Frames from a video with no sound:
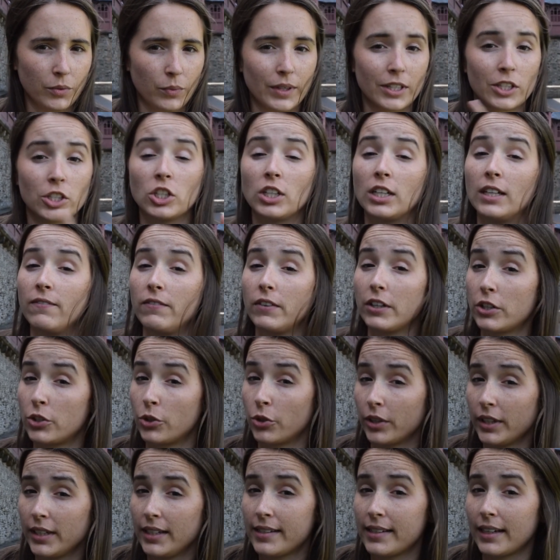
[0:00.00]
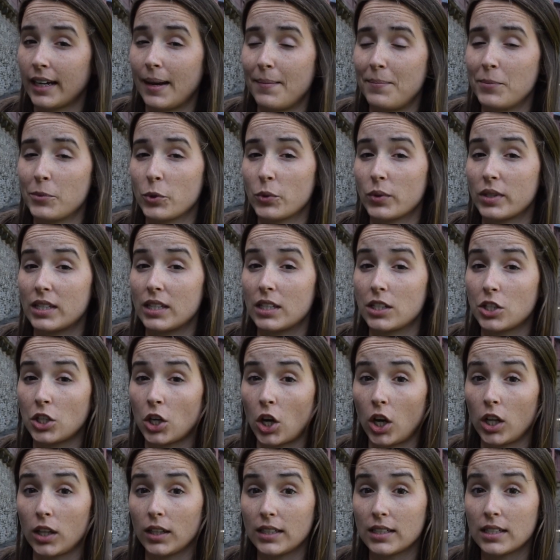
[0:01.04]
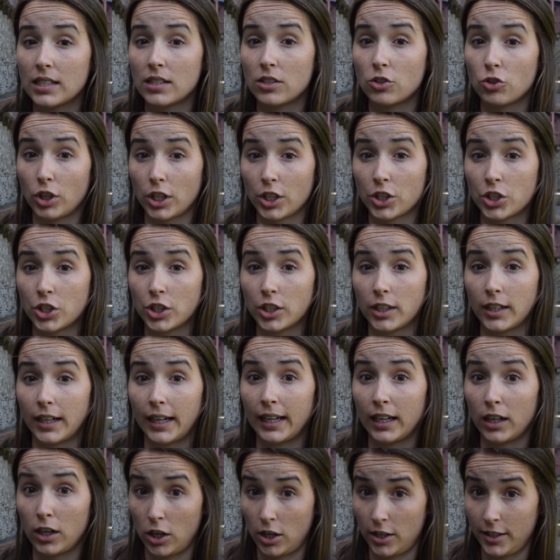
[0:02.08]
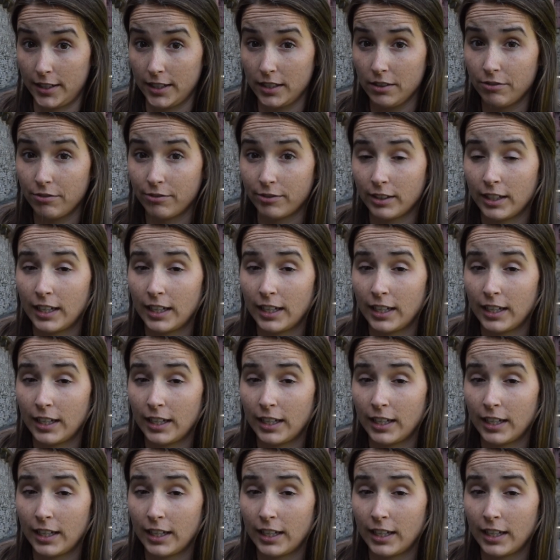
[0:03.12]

which in Victorian times was the tallest structure in Cardiff.